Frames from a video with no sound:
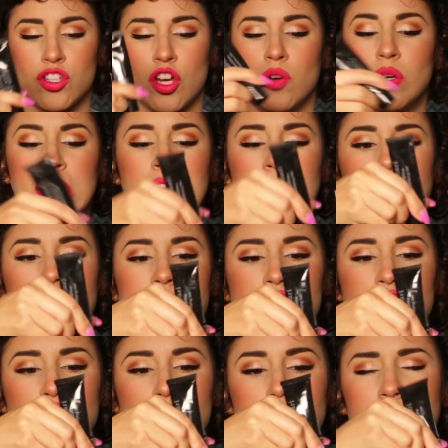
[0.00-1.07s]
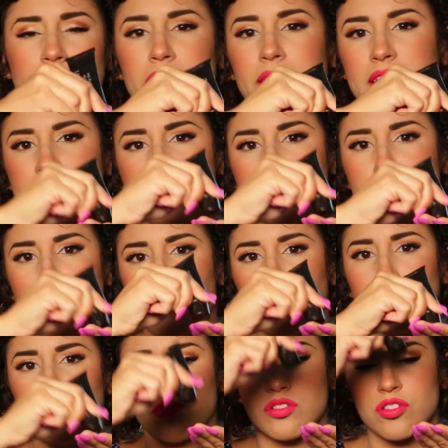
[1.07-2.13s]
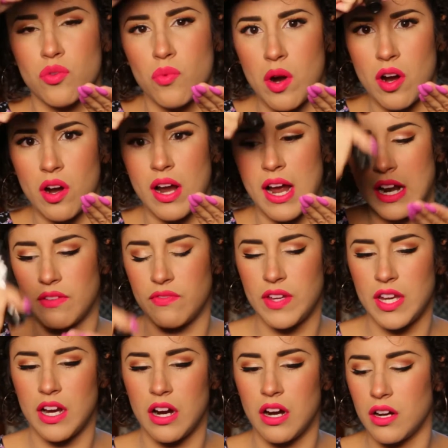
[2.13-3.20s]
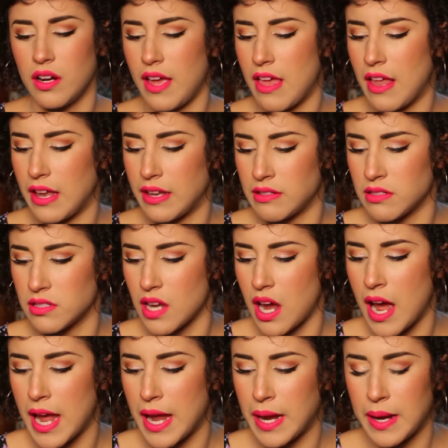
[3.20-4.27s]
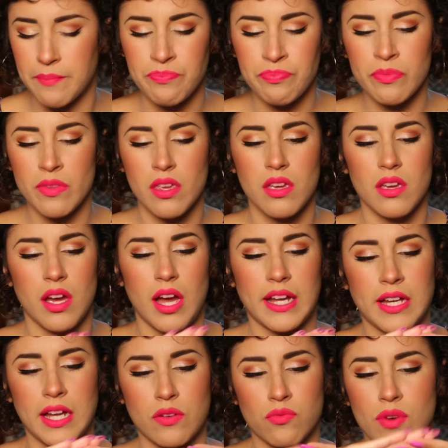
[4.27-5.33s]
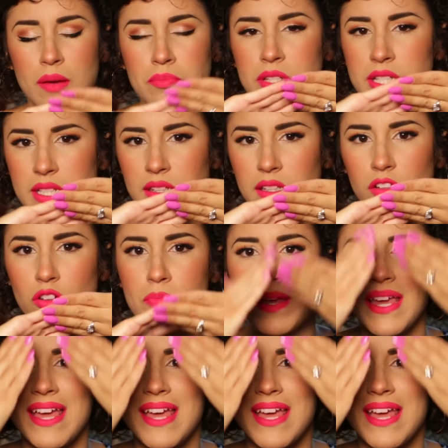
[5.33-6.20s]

So I do kind of like a small little squirt out of here, and I kind of rub just a little